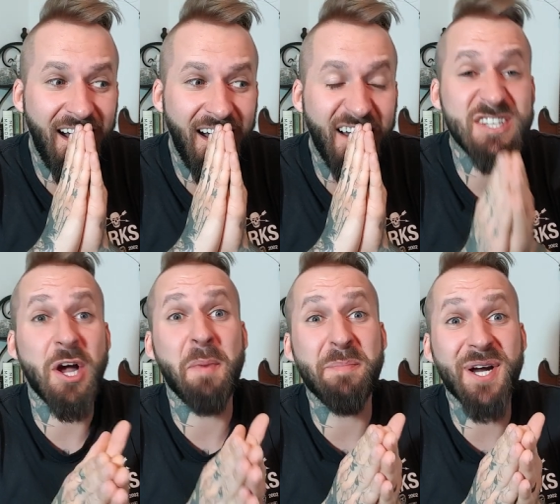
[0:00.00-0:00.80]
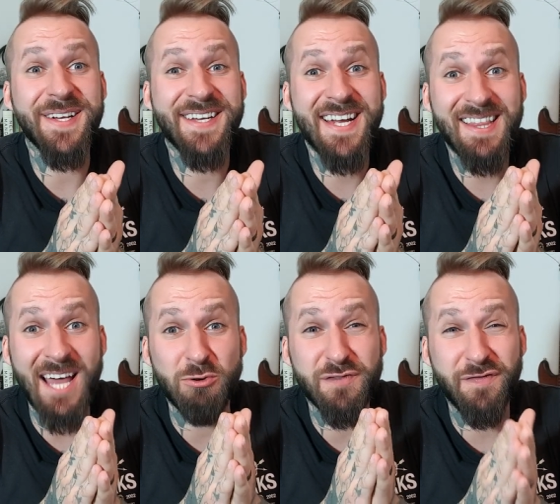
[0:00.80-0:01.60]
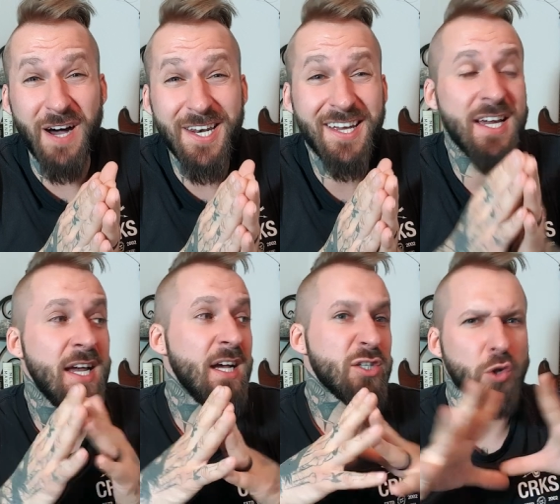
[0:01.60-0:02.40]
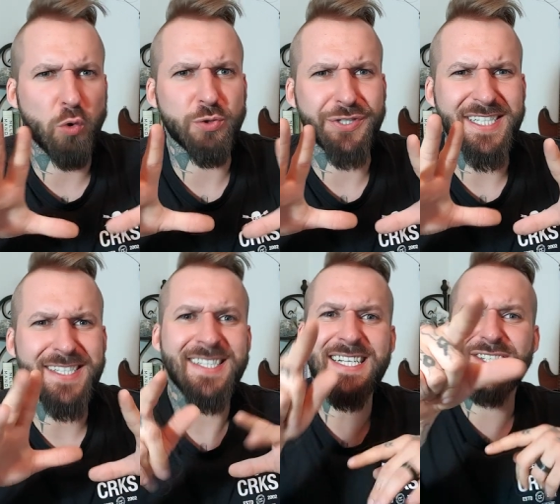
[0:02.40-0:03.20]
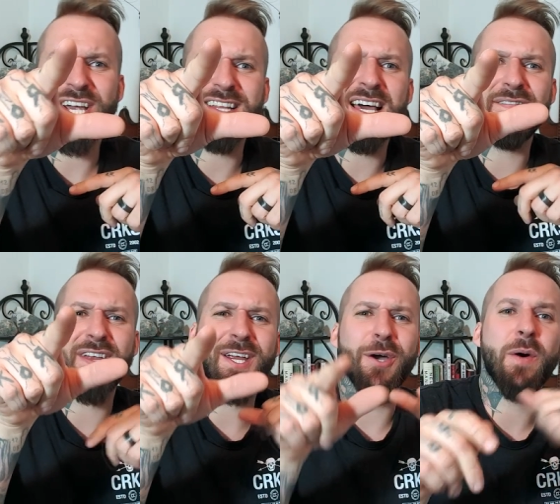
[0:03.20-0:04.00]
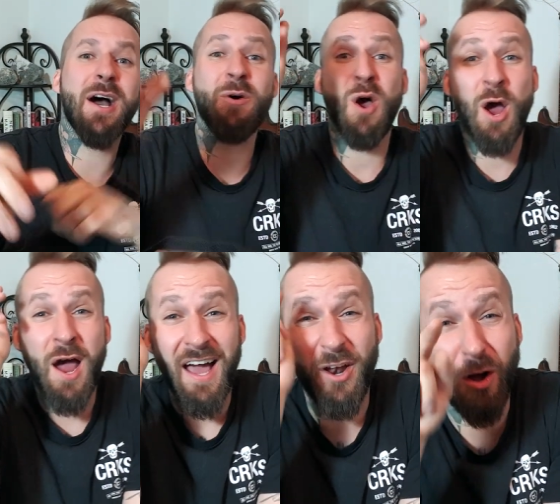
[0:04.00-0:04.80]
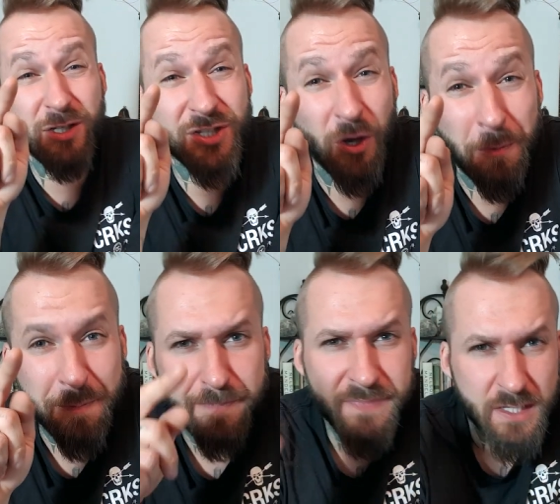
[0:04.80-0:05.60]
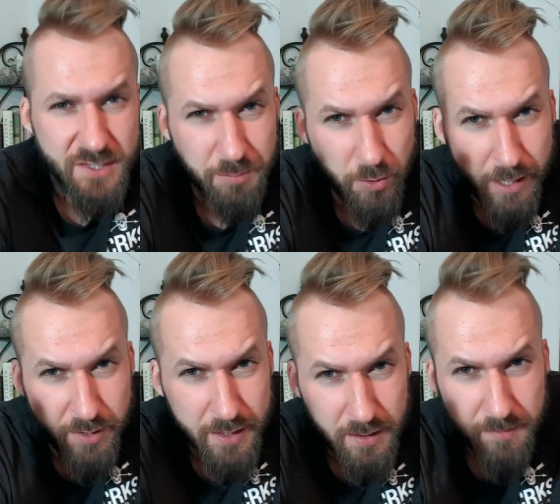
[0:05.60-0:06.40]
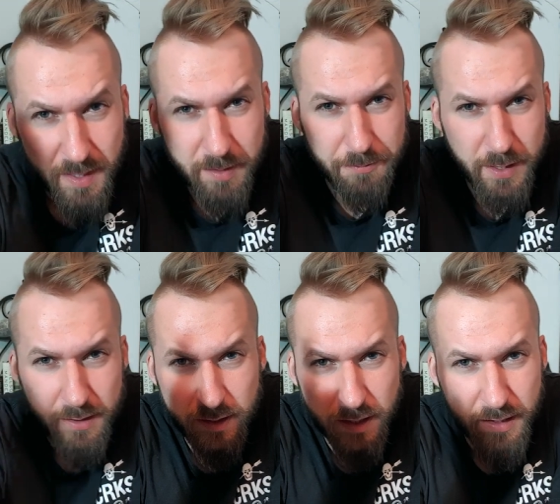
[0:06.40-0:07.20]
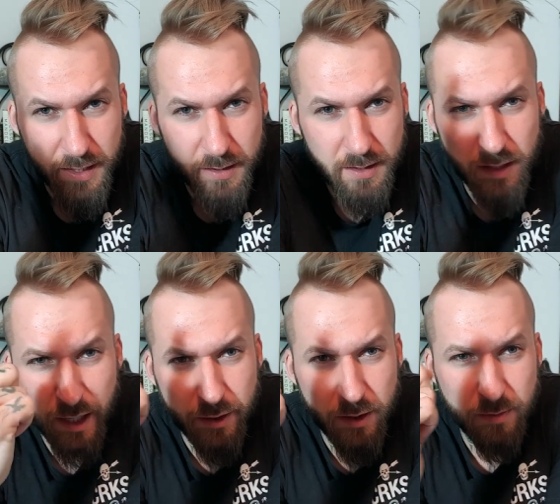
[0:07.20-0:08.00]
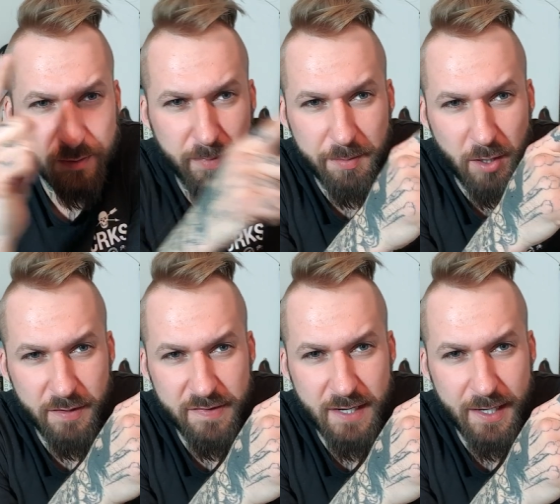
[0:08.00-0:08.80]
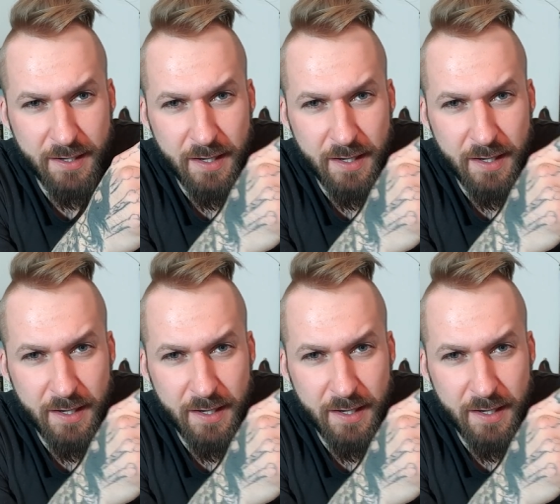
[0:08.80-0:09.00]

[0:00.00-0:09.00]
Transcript: I saw my buddy today, that was fun. Social distancing, check that video out. And also, somewhere around here, maybe up here, here, I don't know, maybe on this side,